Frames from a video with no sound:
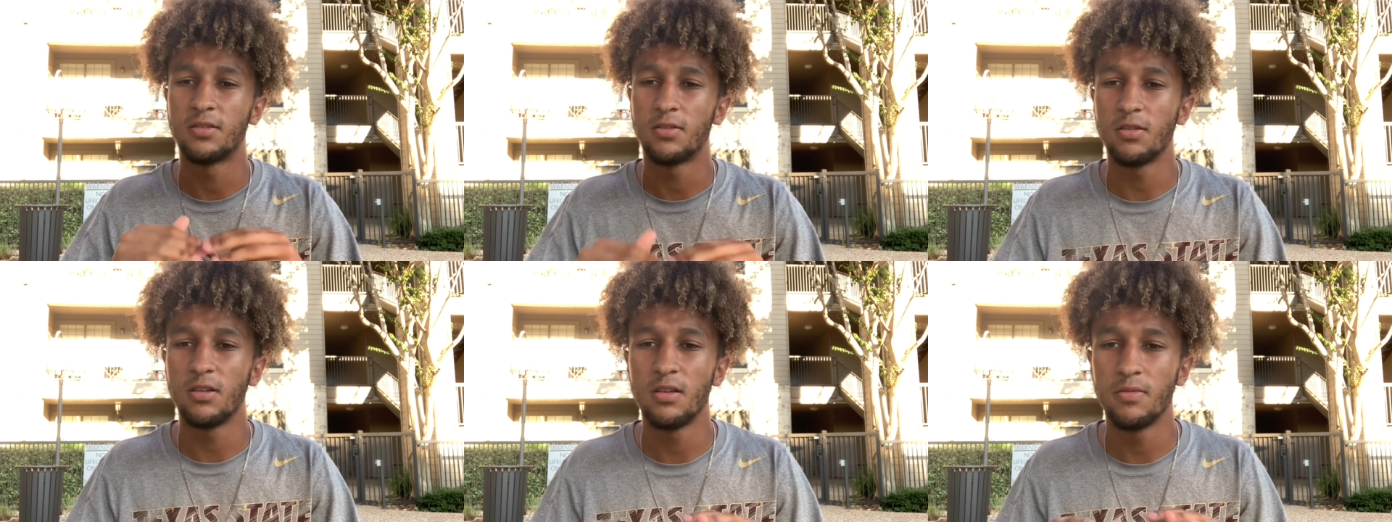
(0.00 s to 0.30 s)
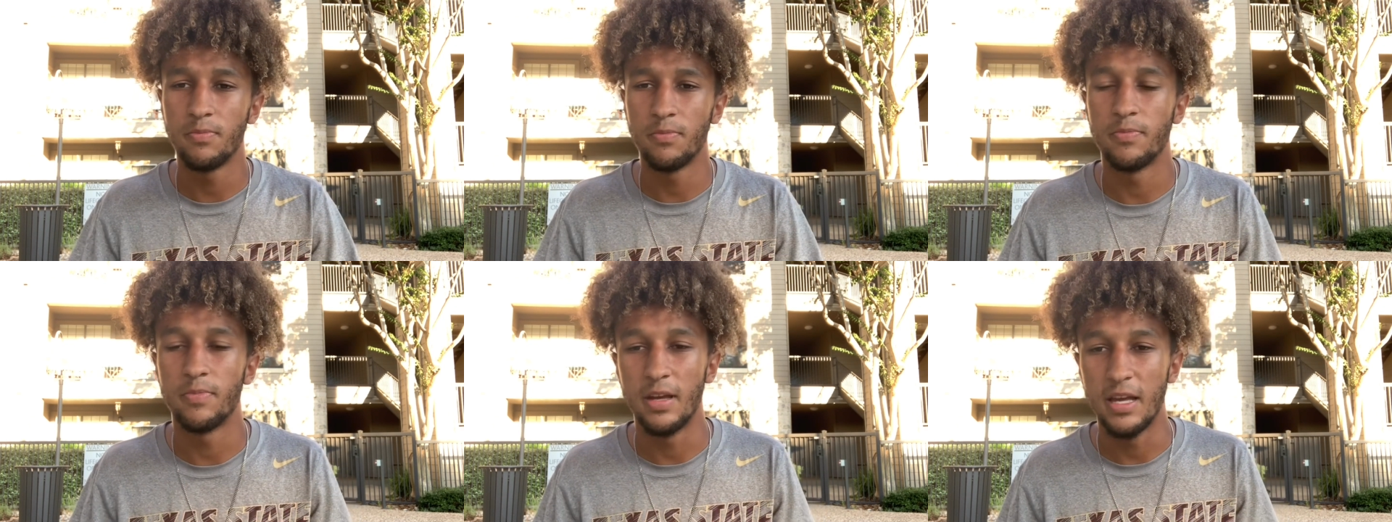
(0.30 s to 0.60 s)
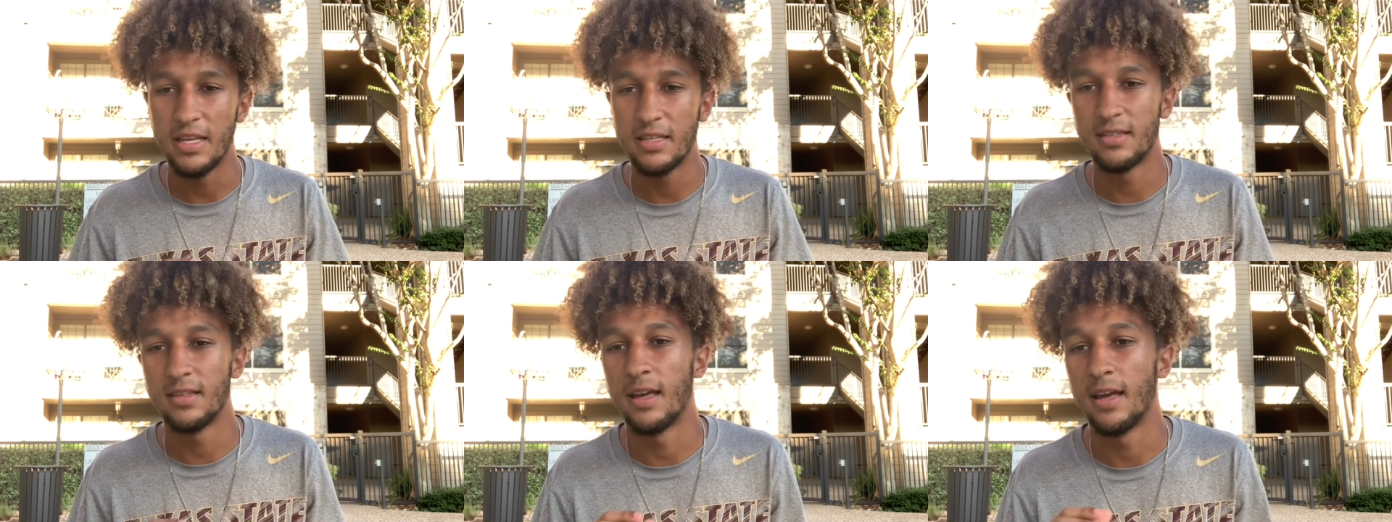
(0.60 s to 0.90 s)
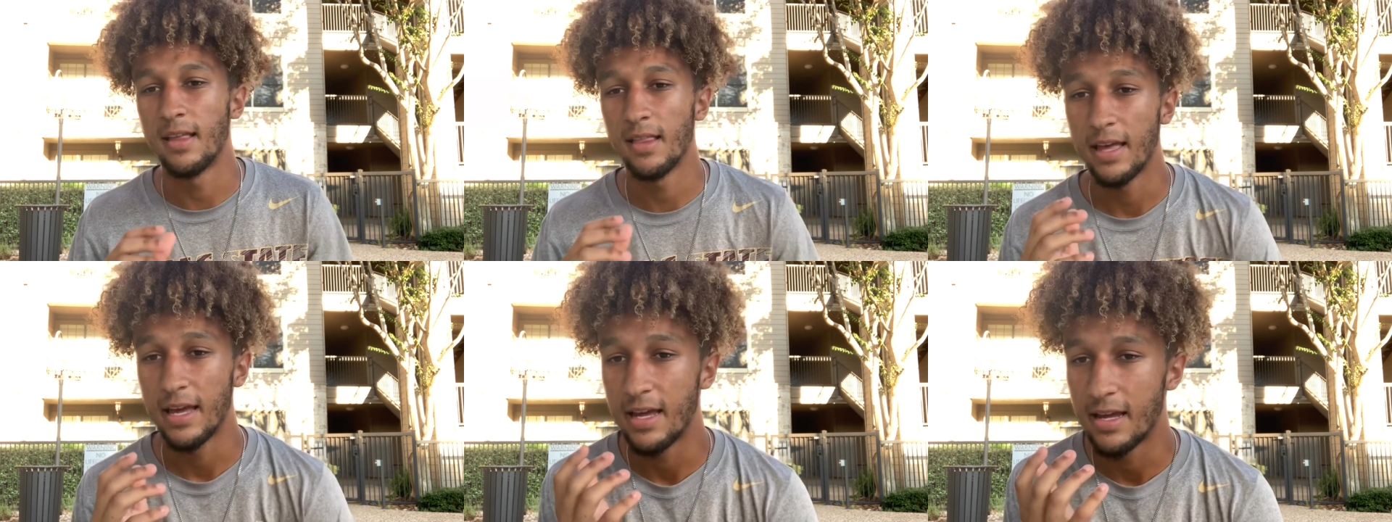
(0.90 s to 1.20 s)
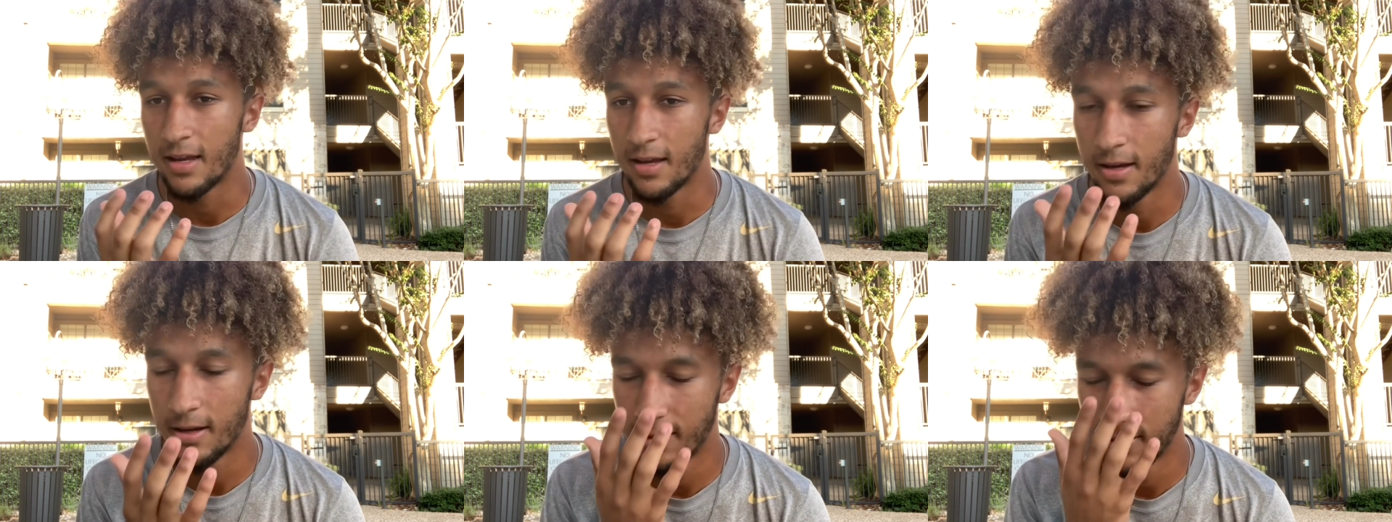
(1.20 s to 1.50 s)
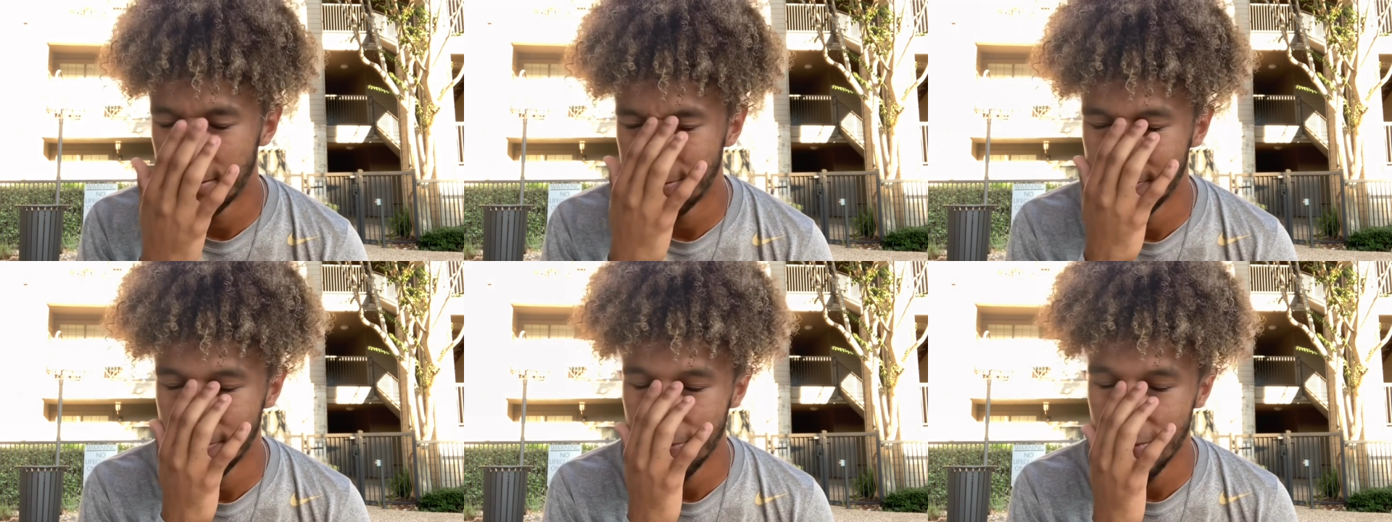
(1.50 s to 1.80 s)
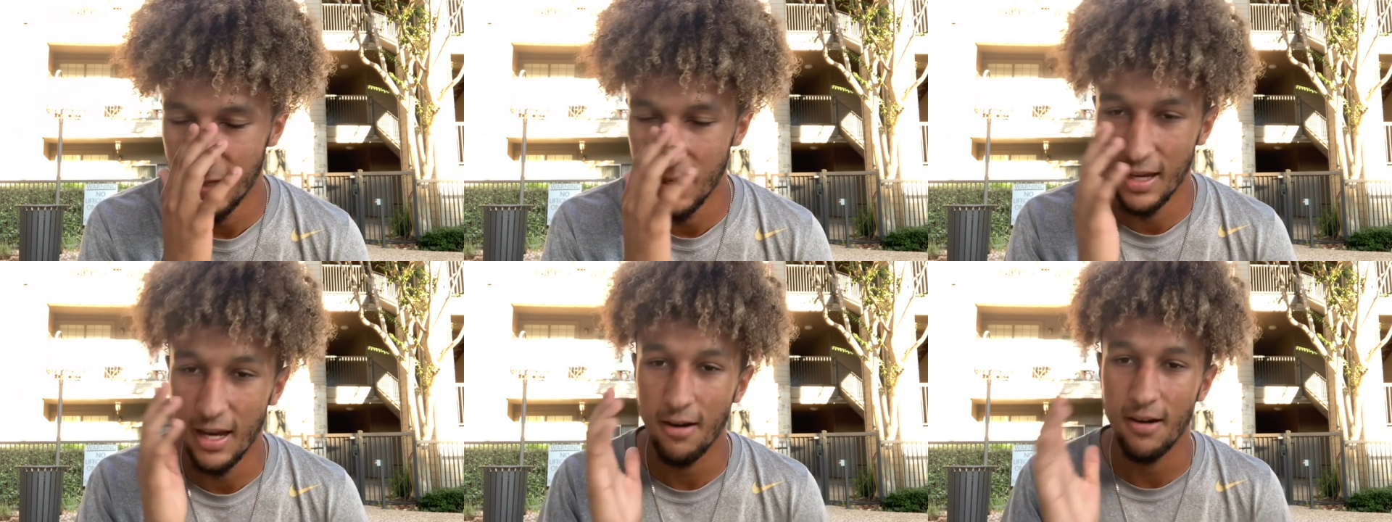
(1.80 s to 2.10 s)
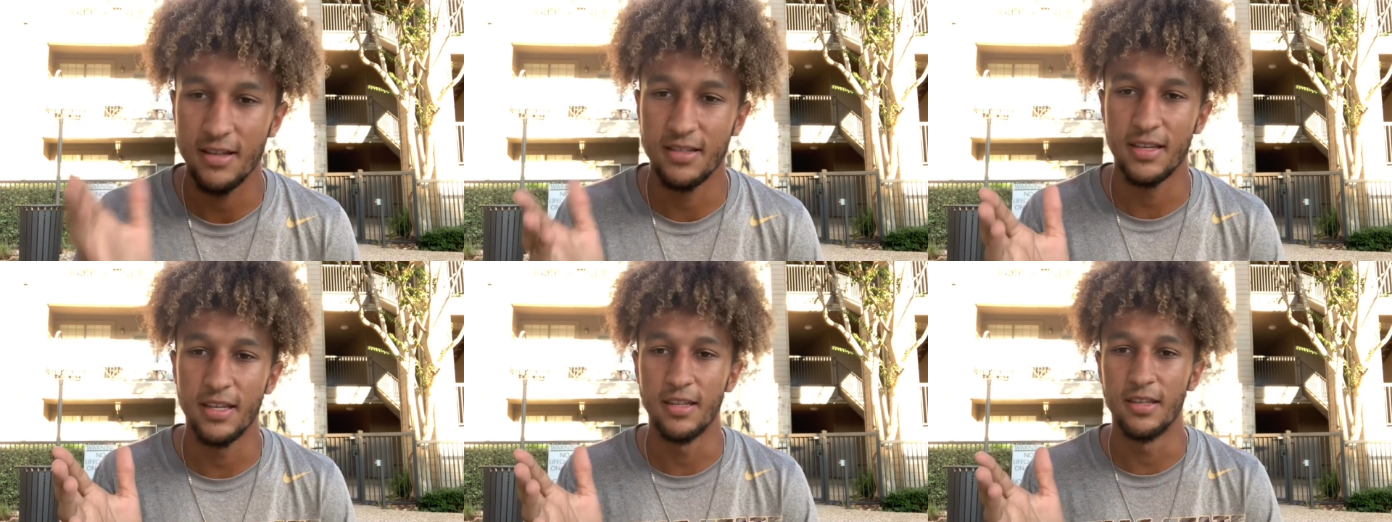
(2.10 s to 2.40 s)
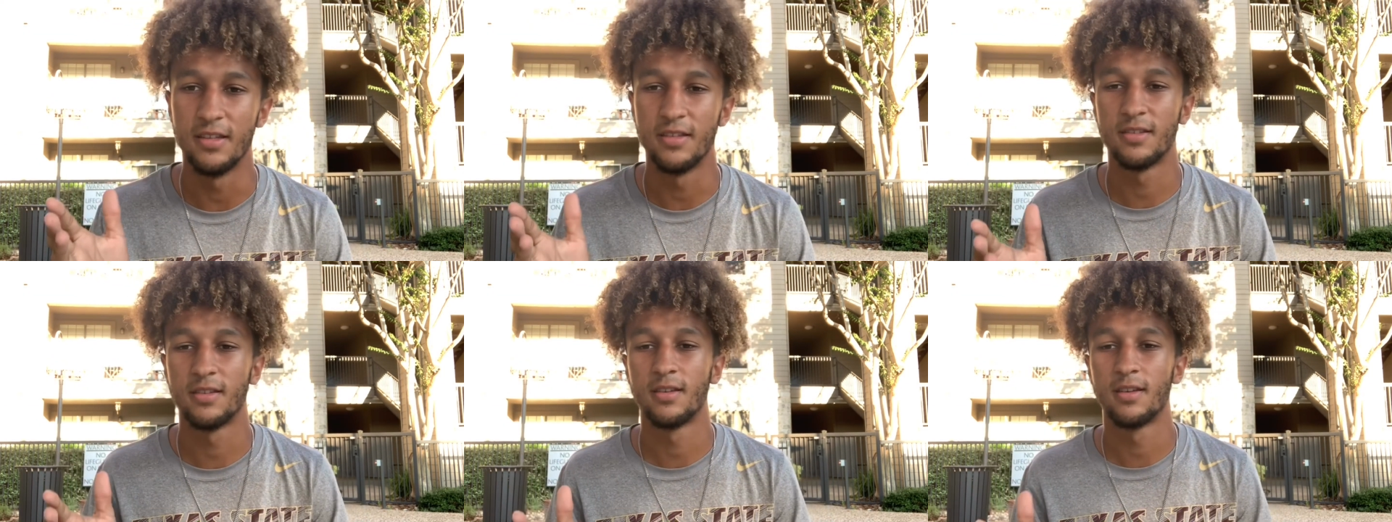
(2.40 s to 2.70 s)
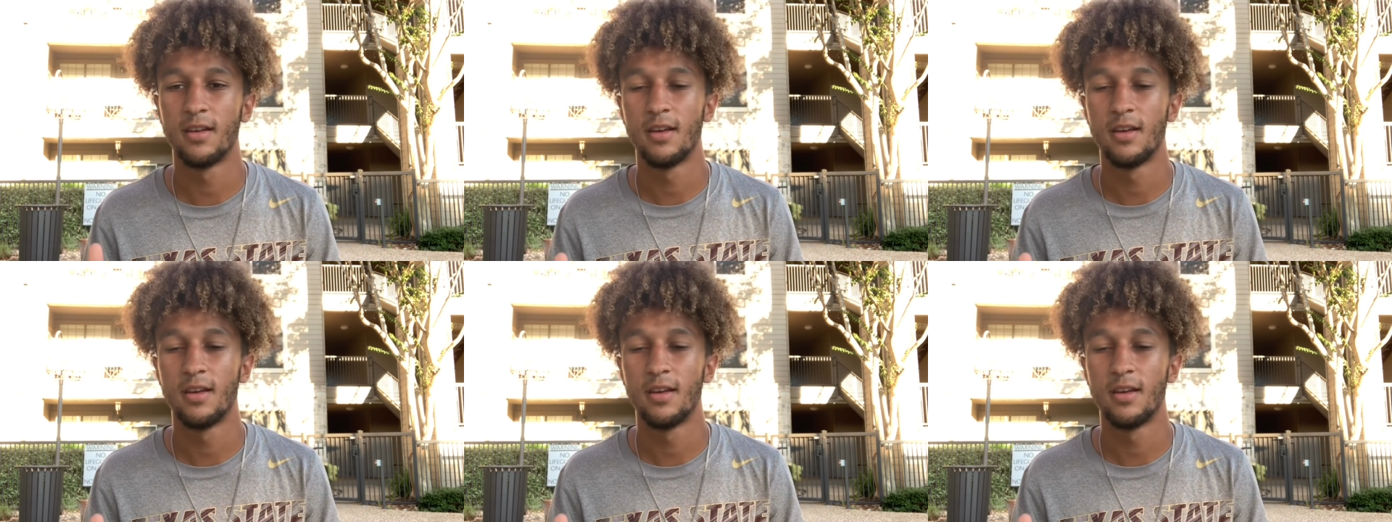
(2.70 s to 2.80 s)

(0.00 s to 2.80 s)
like, how do I say this?